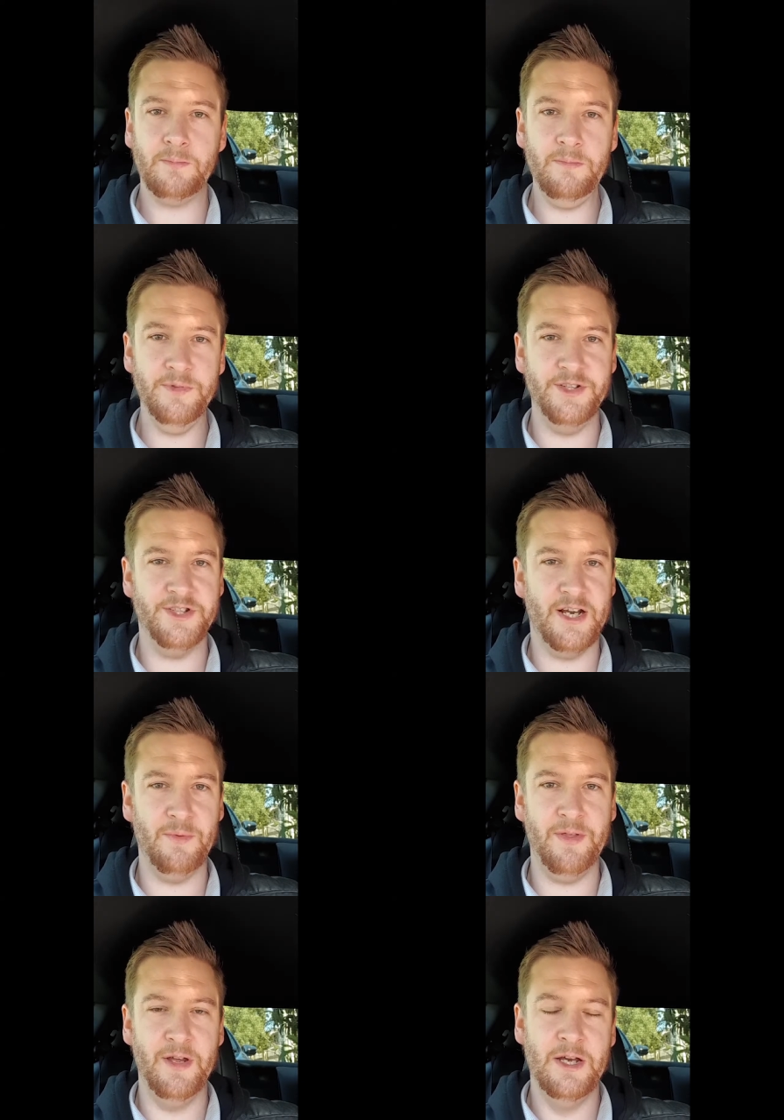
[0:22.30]
to start
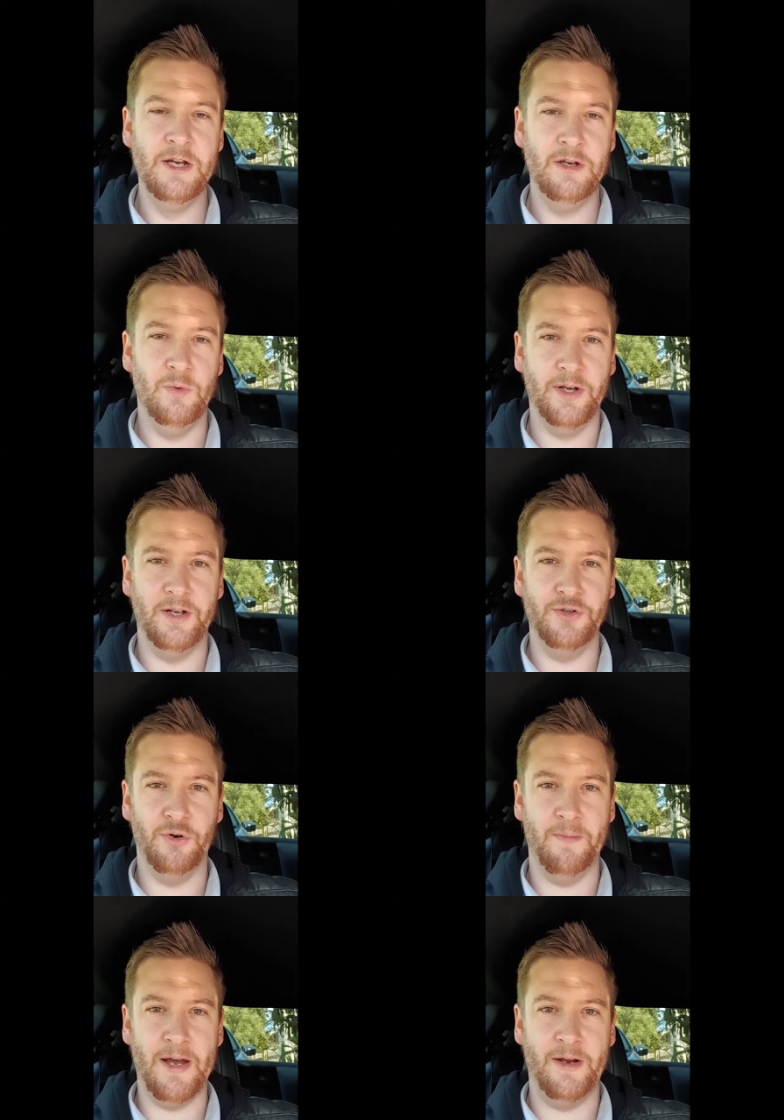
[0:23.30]
with, we're going to talk
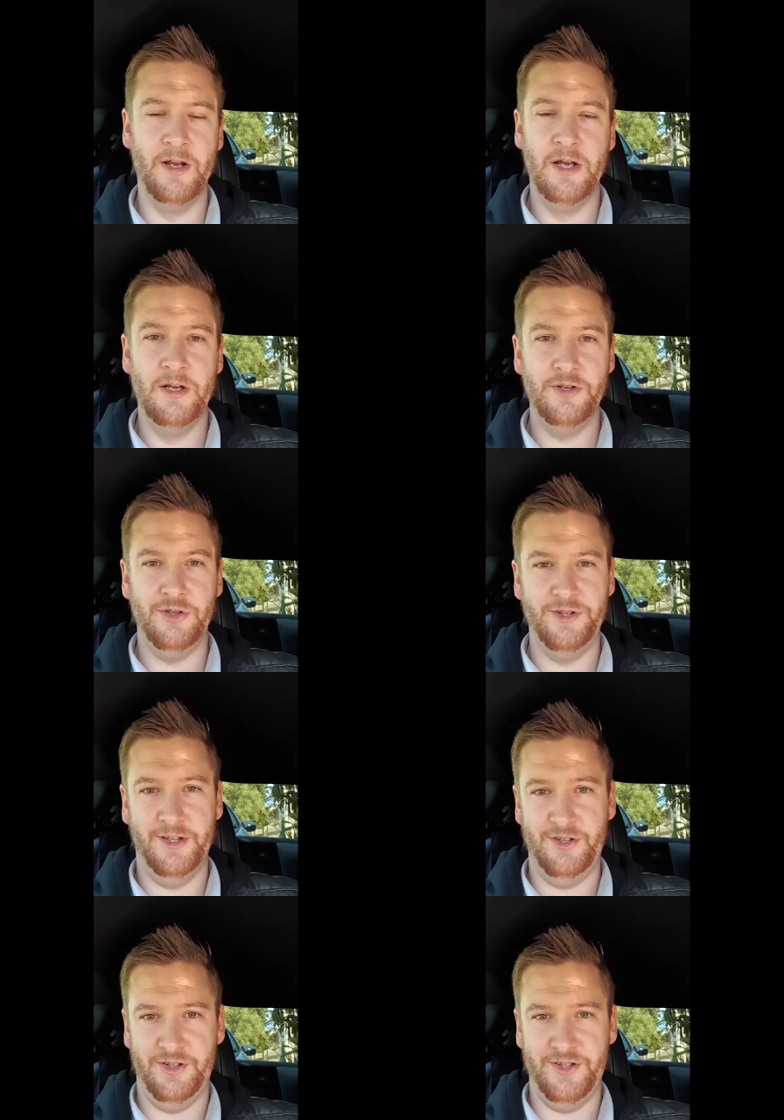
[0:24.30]
about due
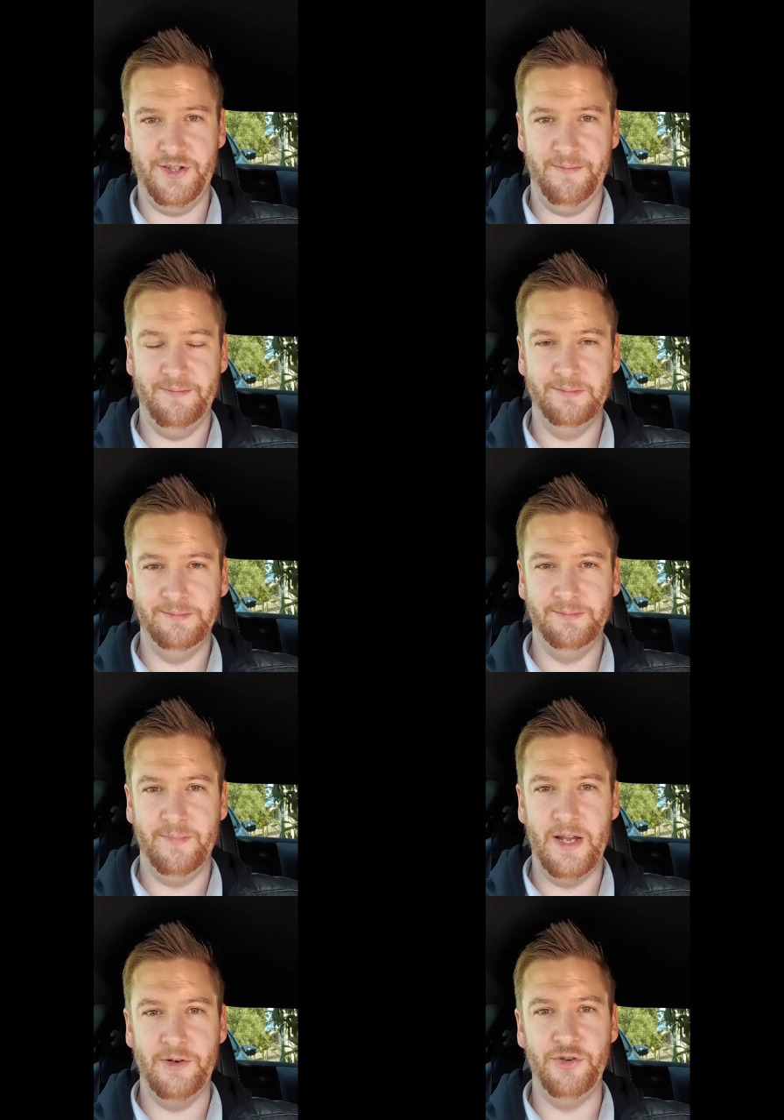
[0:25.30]
diligence.
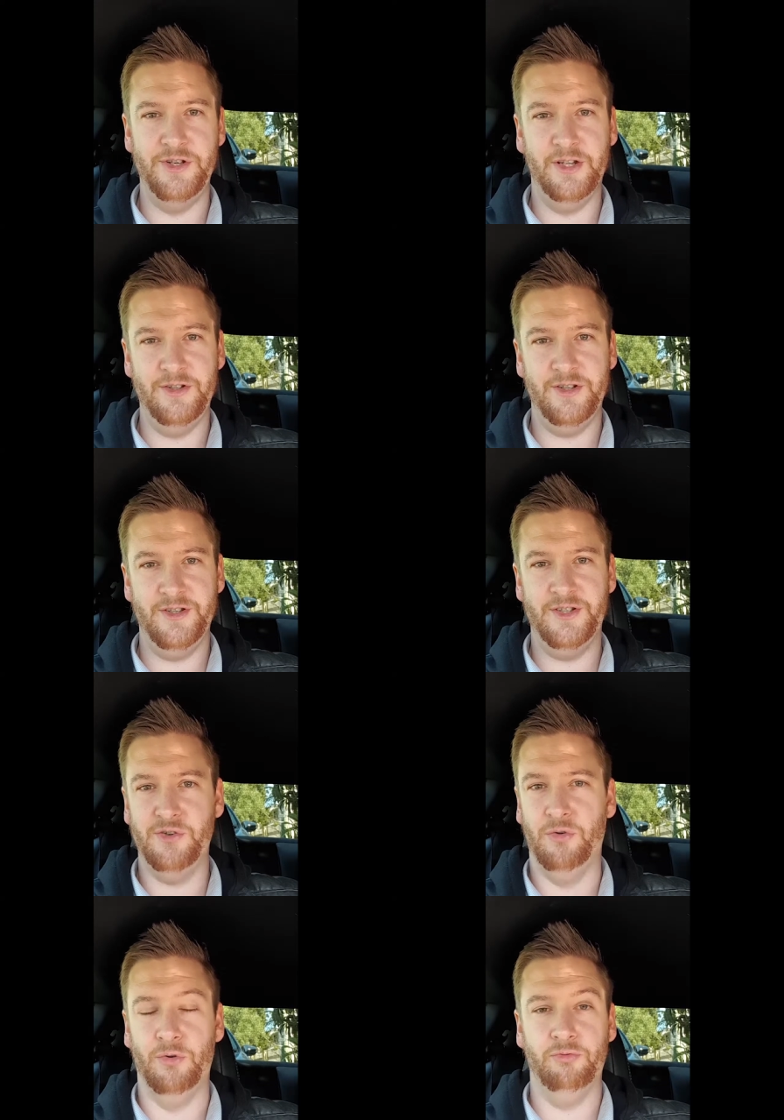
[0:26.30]
Now, due diligence
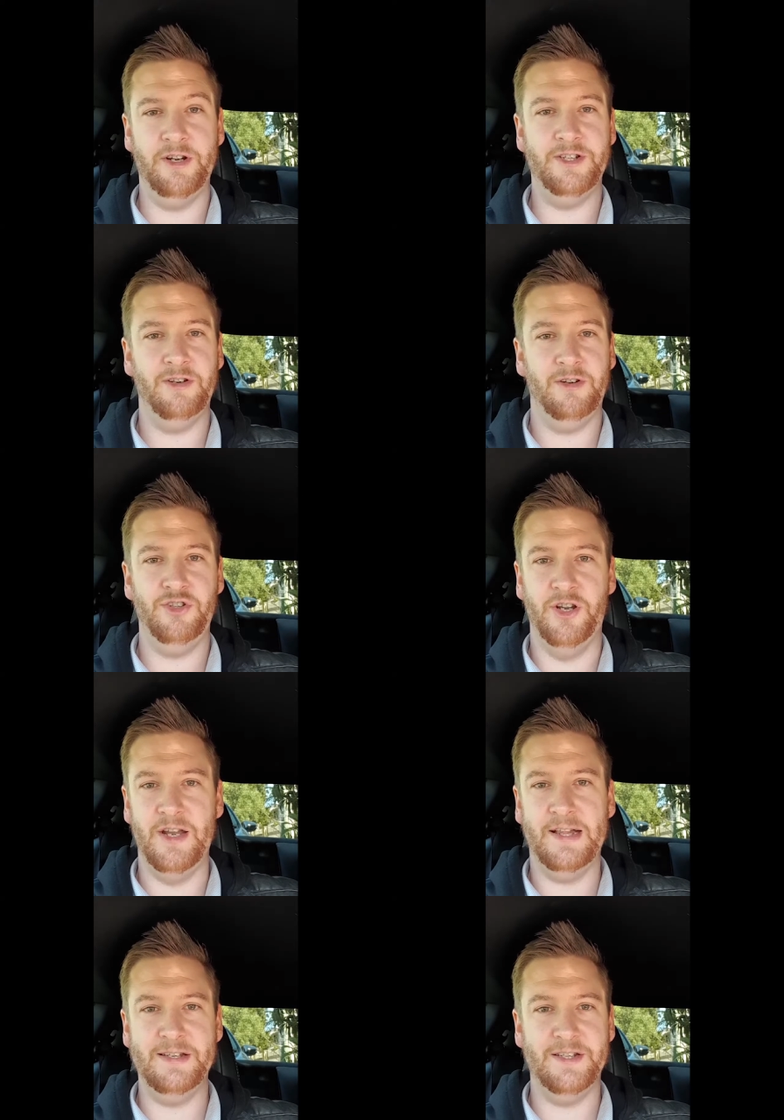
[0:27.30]
or research,
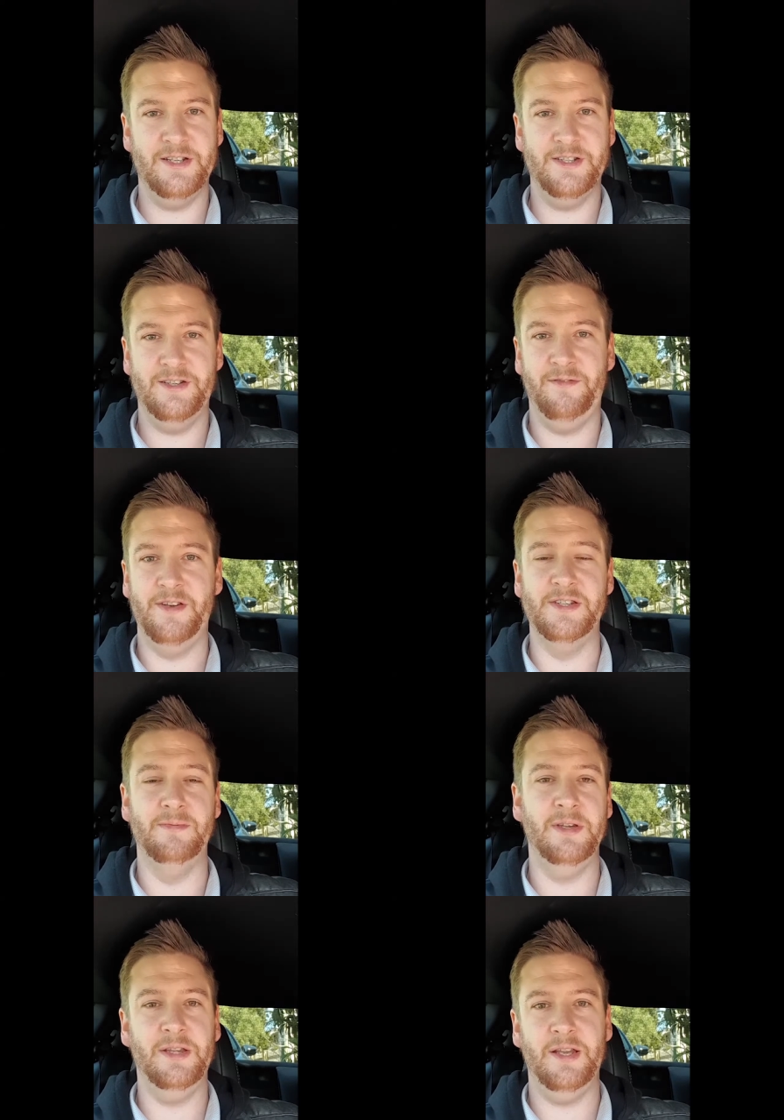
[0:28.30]
analysis,
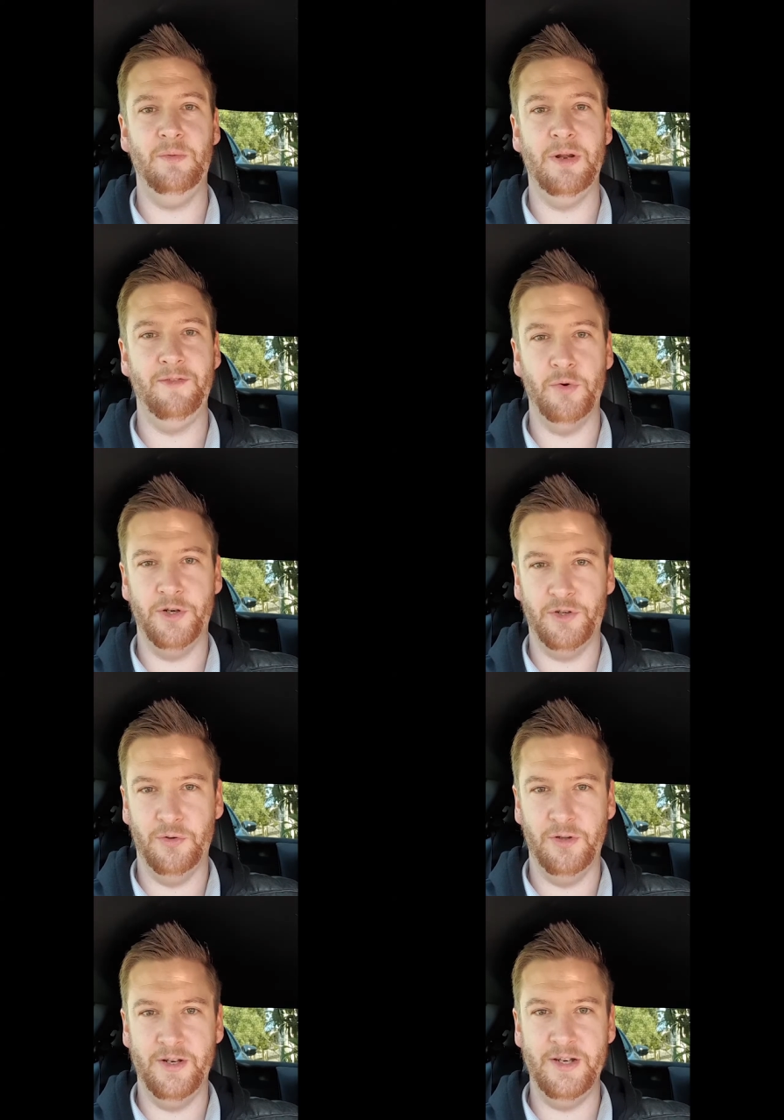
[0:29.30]
feasibility, whatever you want to
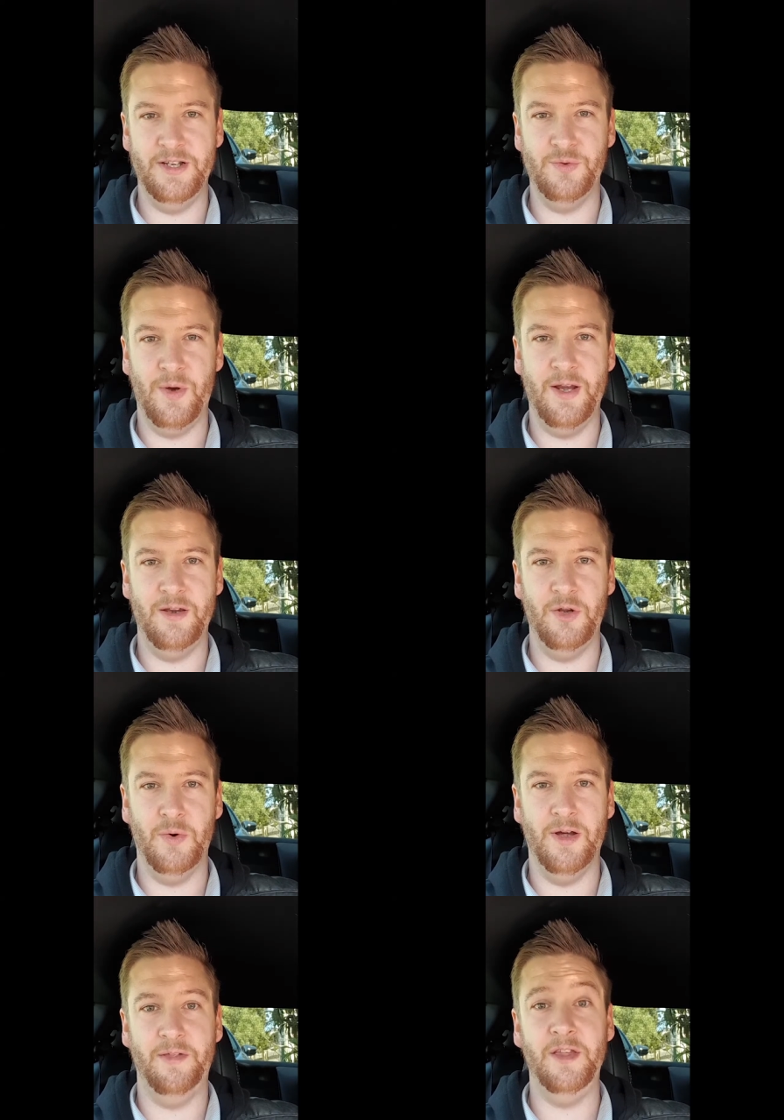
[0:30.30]
call it, is when you
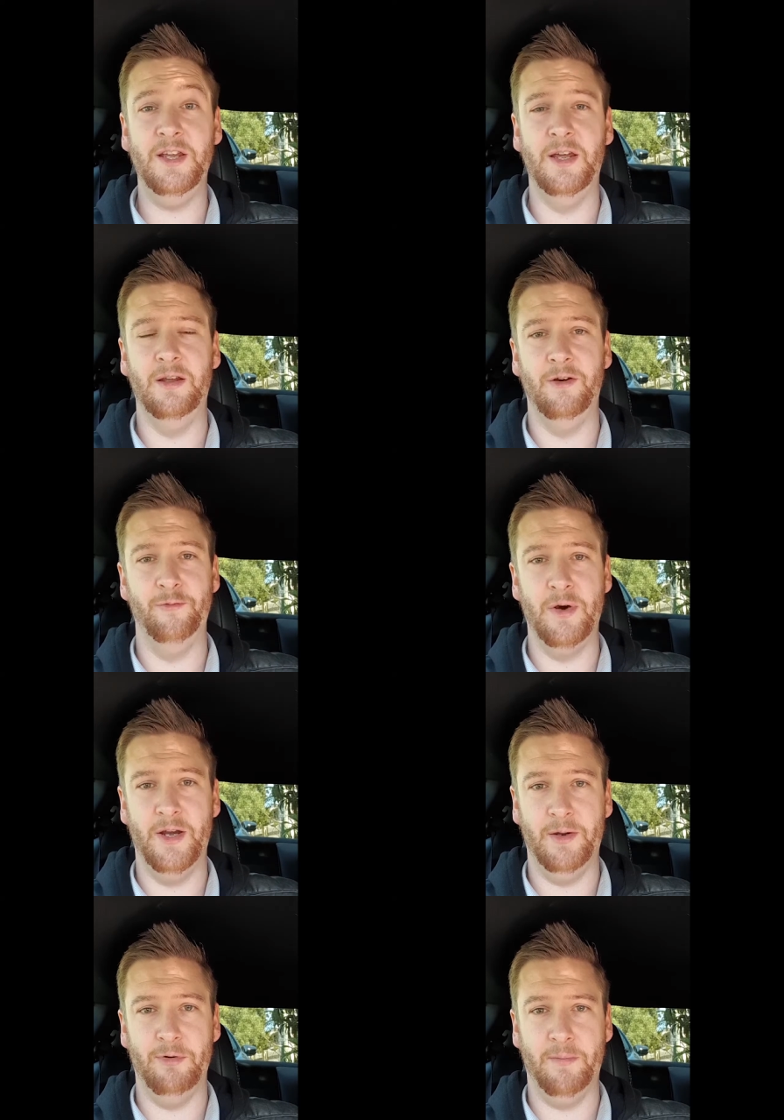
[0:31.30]
are thinking of
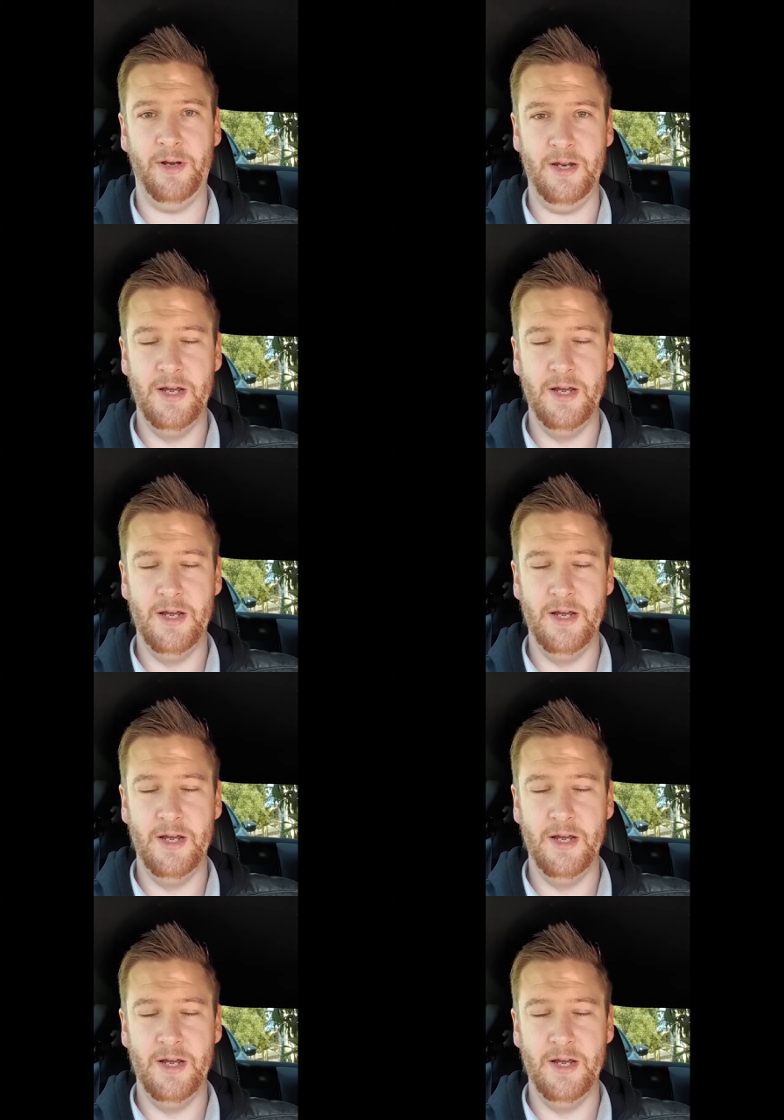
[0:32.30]
buying a property